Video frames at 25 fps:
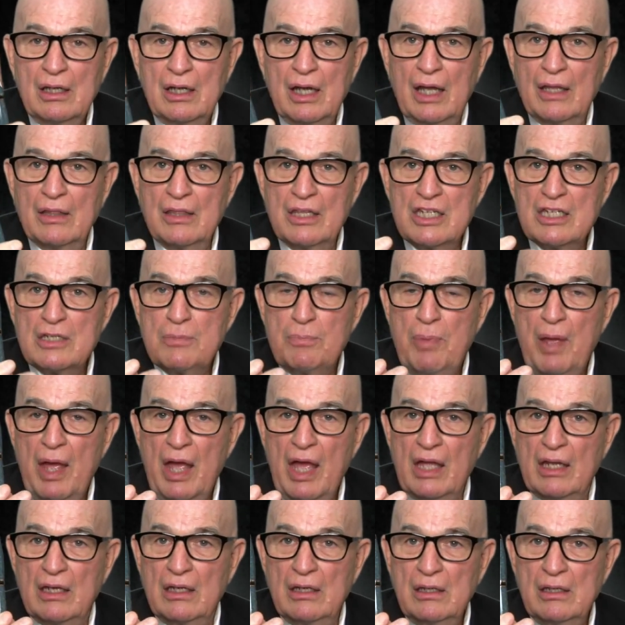And this
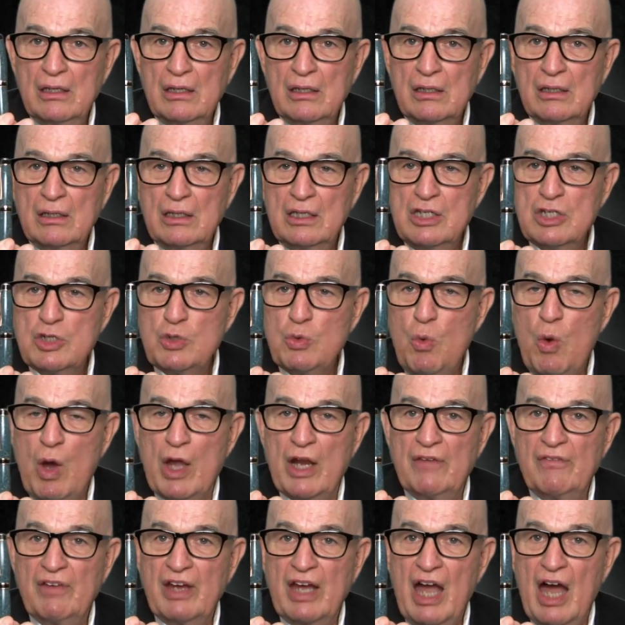pen is one
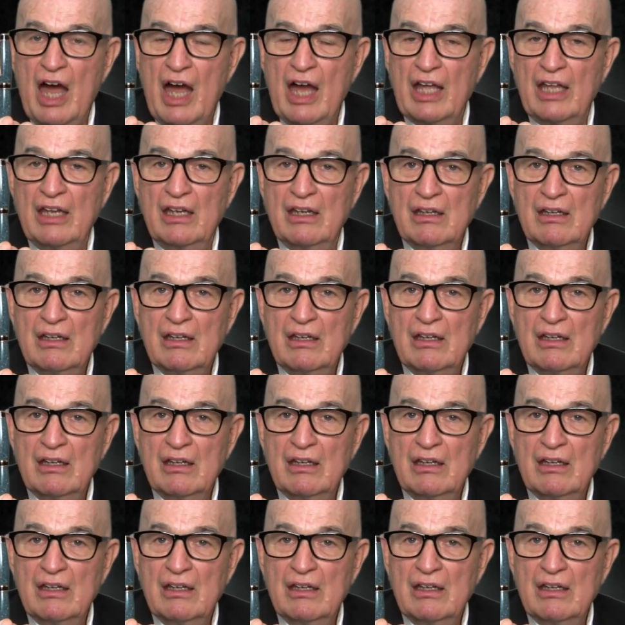of a kind.